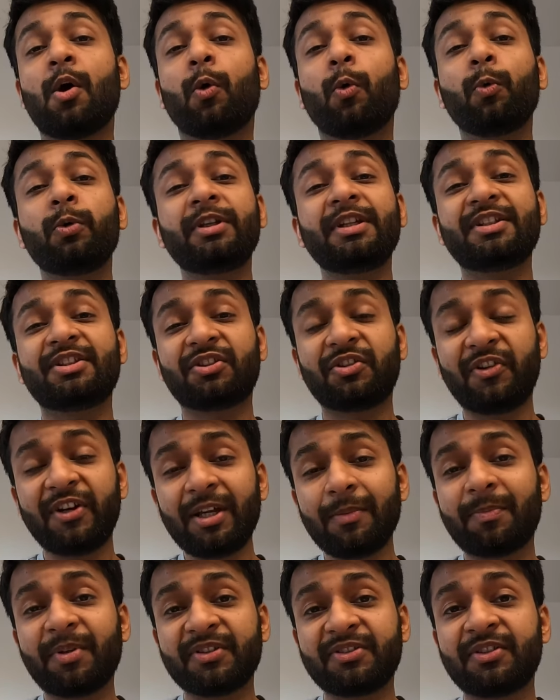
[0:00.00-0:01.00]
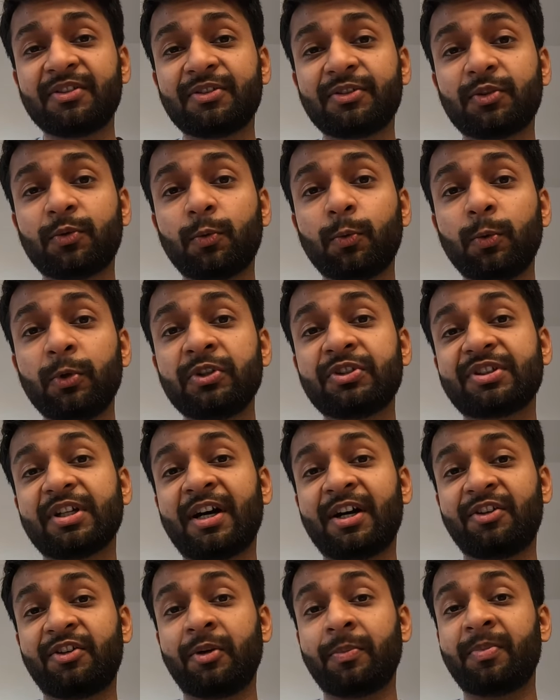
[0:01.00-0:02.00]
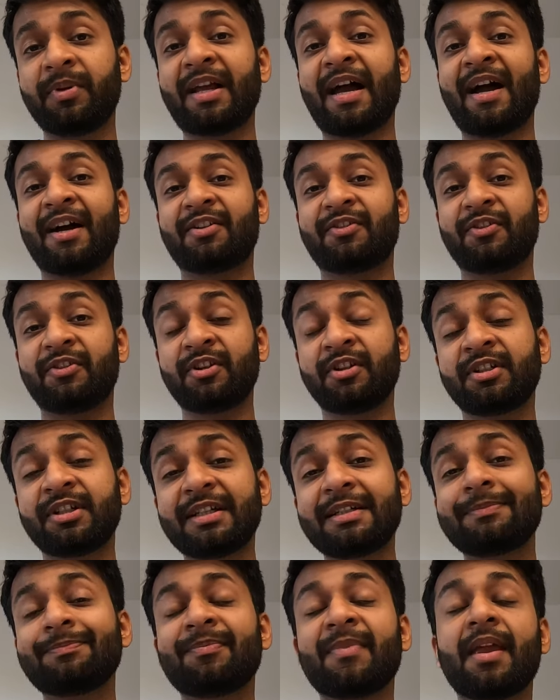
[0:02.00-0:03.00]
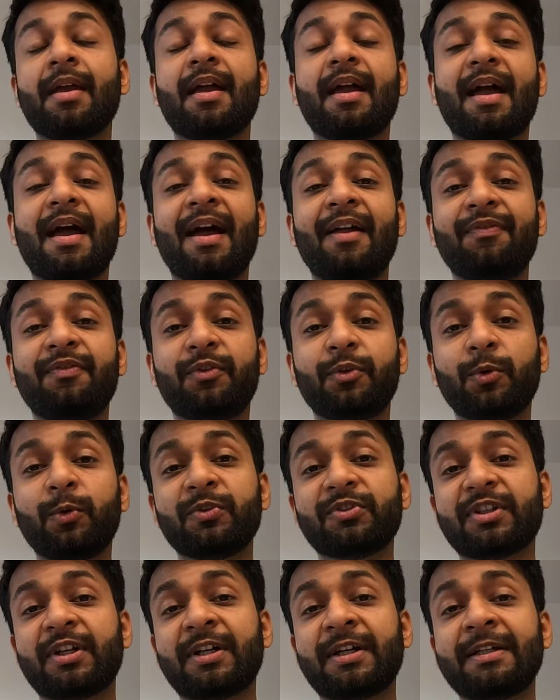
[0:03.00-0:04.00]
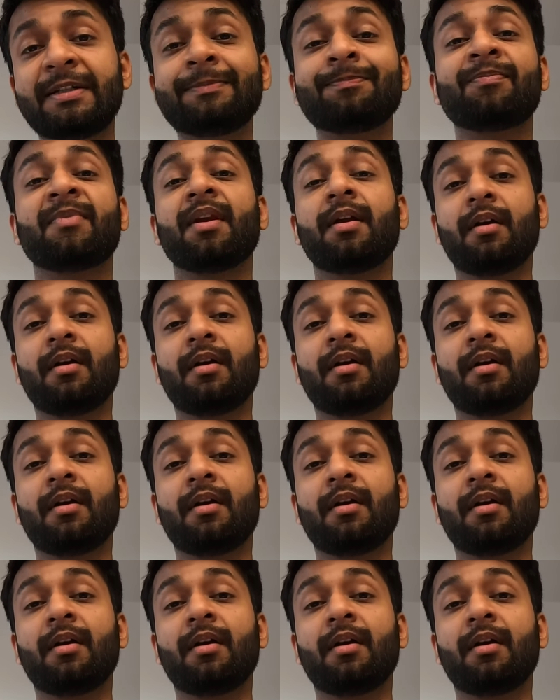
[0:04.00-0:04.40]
only 3 business schools are triple accredited and those are